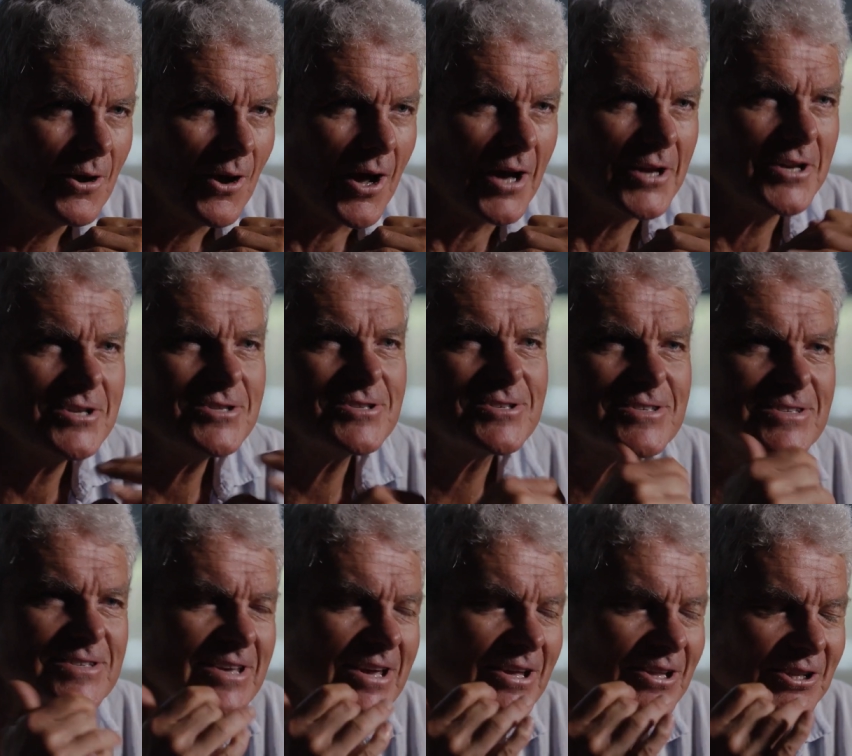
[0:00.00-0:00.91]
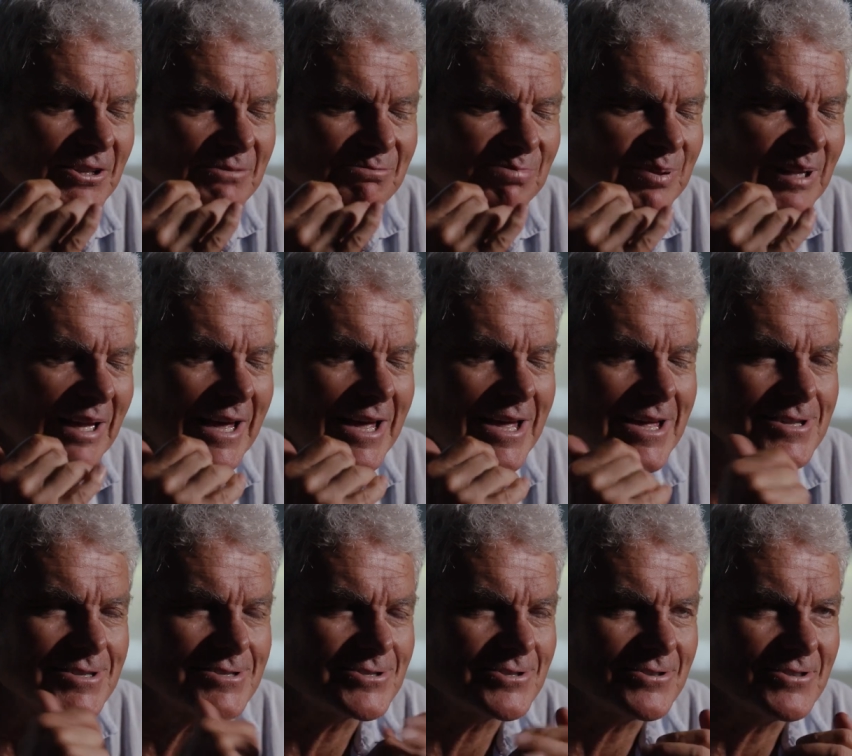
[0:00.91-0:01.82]
I didn't sell the
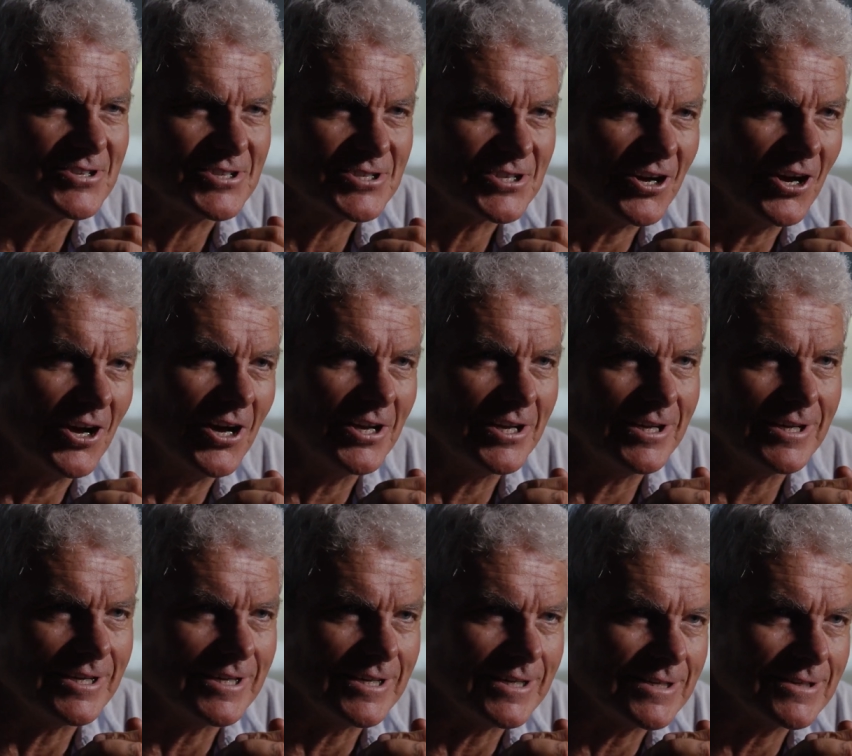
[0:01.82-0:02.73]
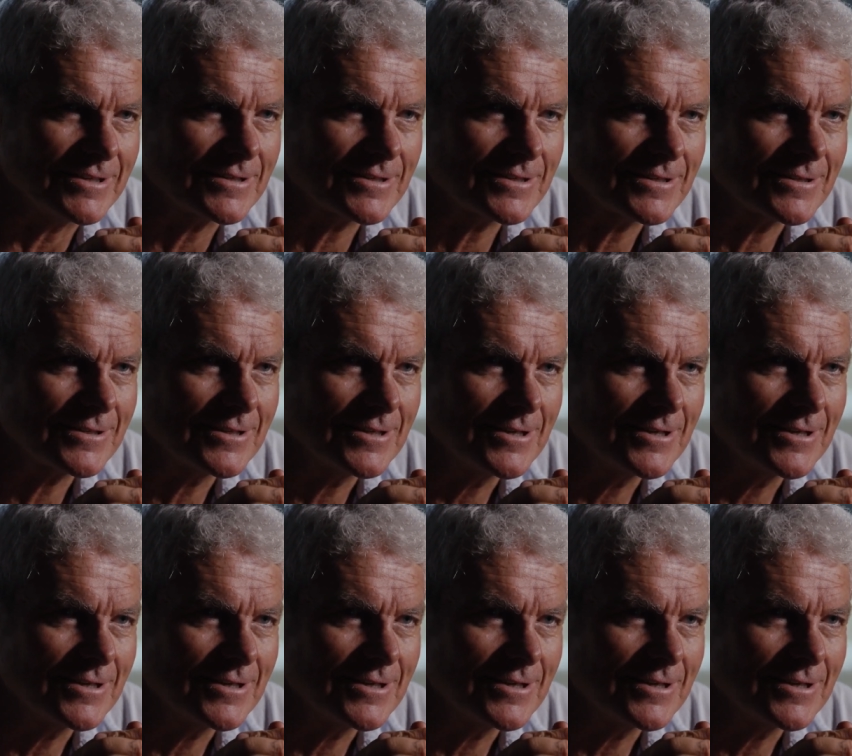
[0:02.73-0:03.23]
plans to the Chinese.